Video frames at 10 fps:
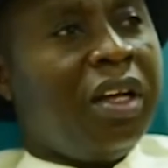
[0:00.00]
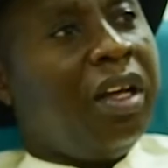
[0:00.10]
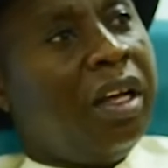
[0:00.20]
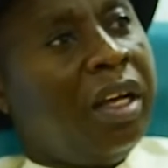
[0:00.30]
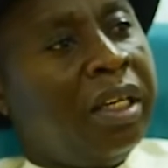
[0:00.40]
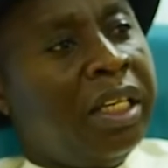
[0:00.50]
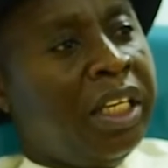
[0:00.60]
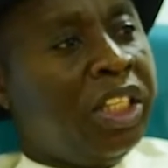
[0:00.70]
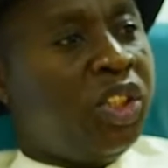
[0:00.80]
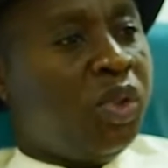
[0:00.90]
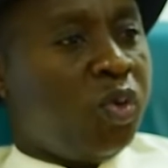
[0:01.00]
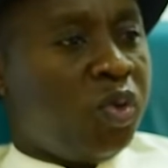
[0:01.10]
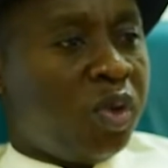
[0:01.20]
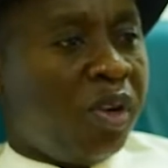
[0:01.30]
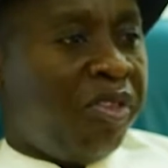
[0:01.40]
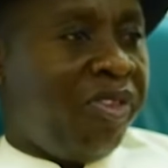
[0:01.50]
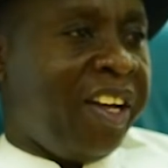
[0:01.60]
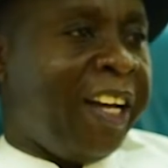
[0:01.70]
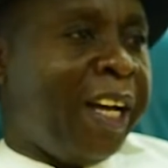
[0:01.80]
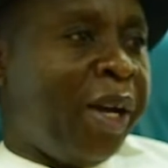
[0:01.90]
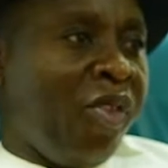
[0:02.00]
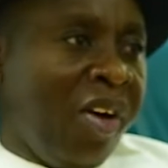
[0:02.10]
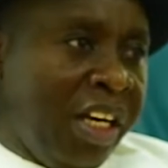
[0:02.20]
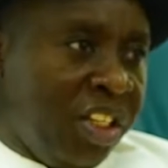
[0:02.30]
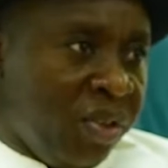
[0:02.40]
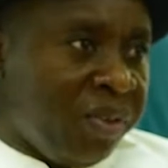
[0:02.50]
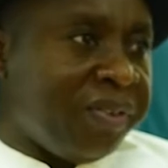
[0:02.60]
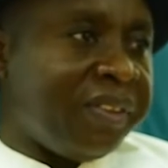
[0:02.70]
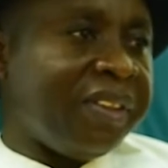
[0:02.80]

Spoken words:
the issues of religion,